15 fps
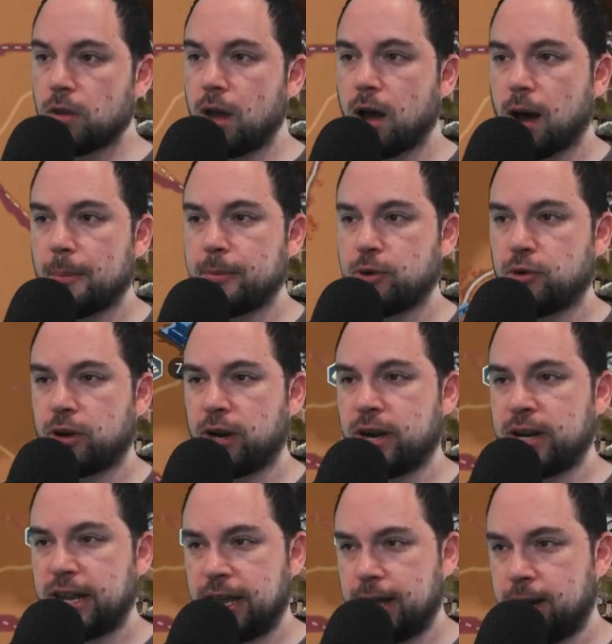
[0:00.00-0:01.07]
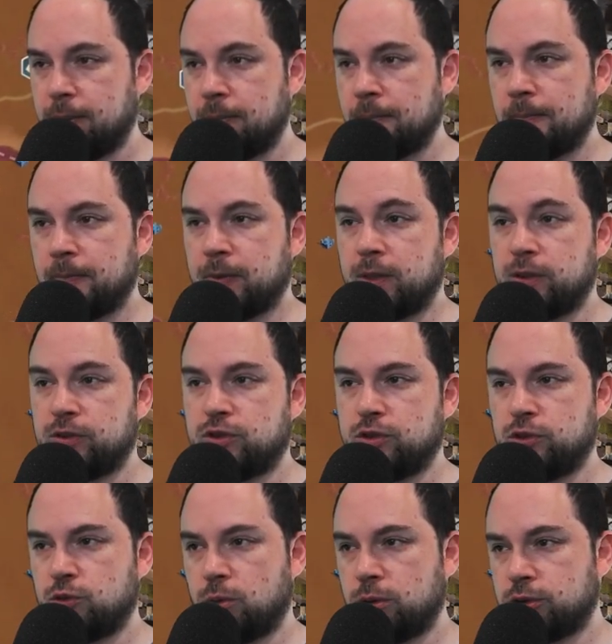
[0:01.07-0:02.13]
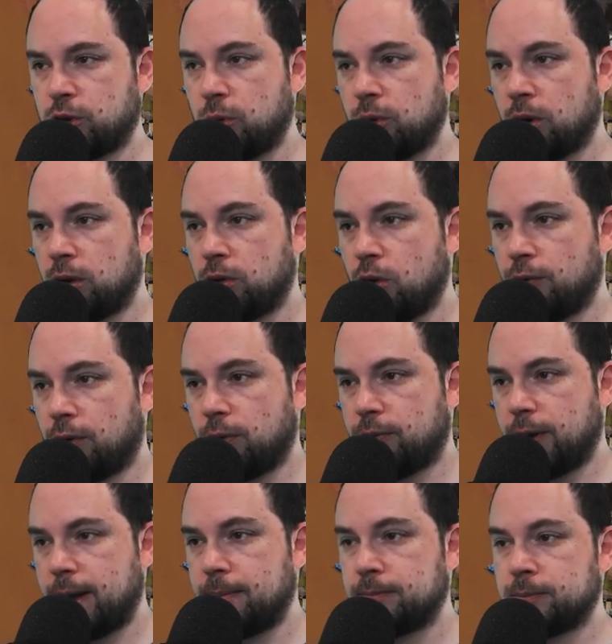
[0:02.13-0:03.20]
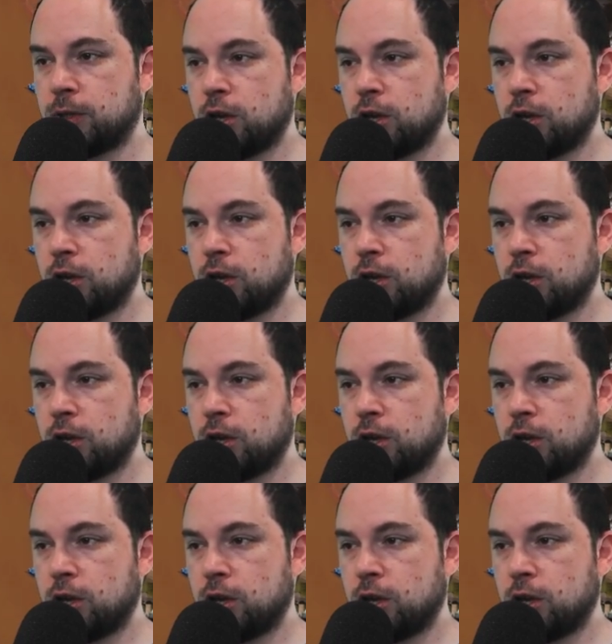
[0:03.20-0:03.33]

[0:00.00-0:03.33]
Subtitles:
You're going to need, and there's roads going all over, right?